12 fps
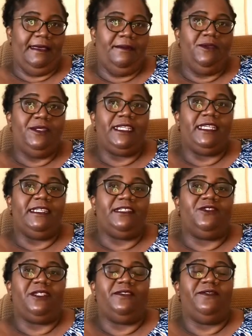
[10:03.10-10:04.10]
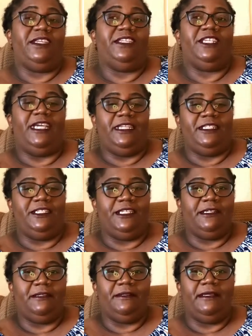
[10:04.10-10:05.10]
Music industry is very
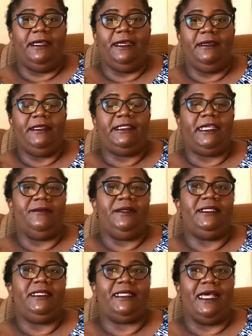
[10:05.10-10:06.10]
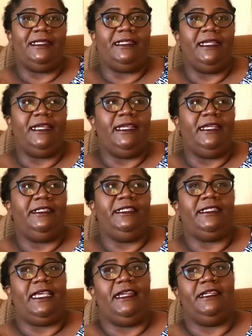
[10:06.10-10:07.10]
challenging. It can be disheartening and
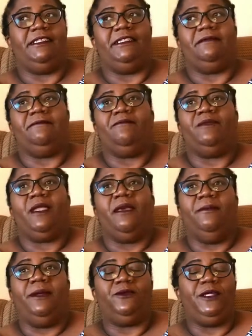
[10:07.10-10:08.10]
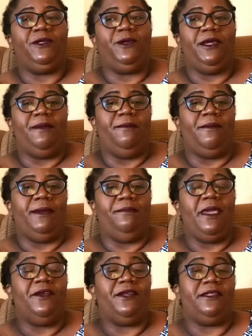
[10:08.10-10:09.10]
discouraging. But when you're a
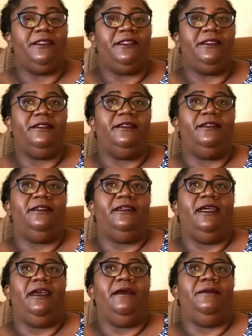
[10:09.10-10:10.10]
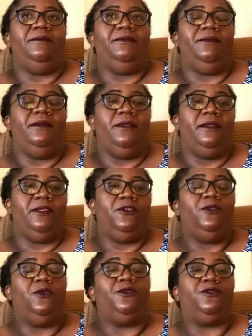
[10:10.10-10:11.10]
parent,
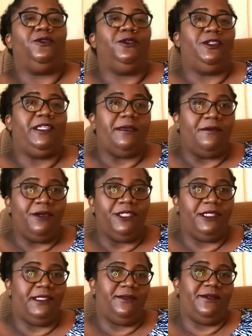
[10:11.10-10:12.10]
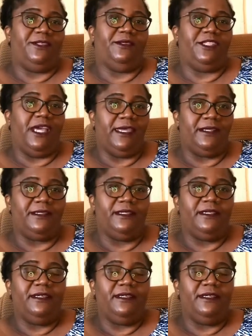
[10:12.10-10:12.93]
you go through the emotions with your child